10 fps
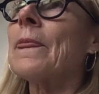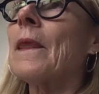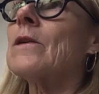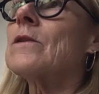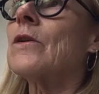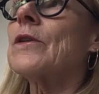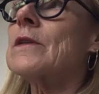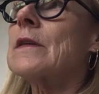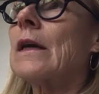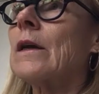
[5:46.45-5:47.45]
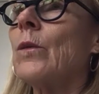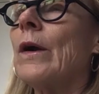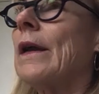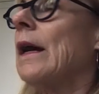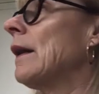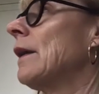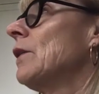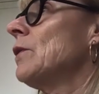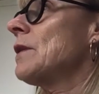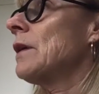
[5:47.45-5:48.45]
So the second way I
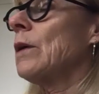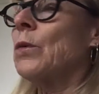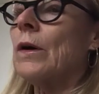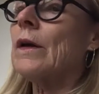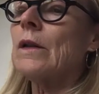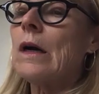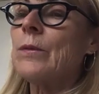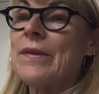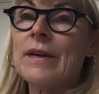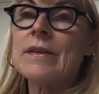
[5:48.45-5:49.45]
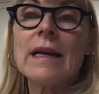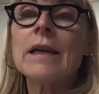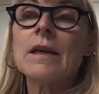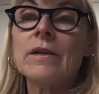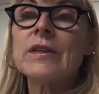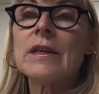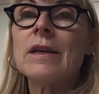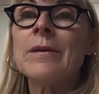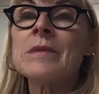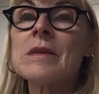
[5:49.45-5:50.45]
use it, I work a lot with executive
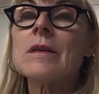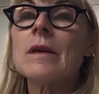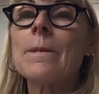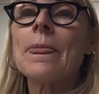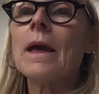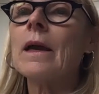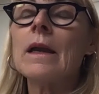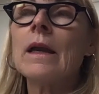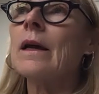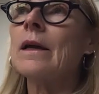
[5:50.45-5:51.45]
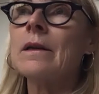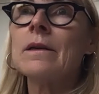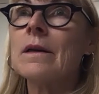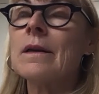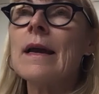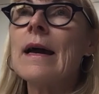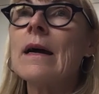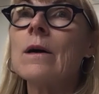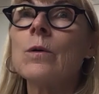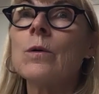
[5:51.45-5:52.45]
teams, and
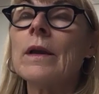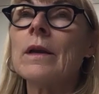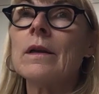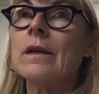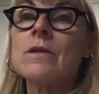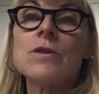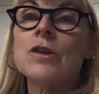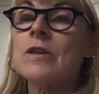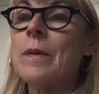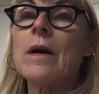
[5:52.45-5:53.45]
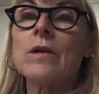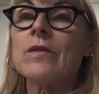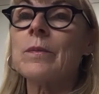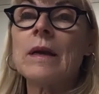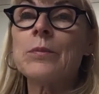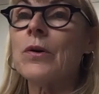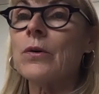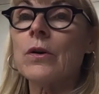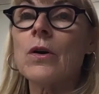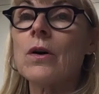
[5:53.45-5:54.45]
now it is just part of my
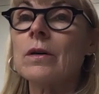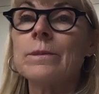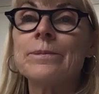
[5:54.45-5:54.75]
protocol.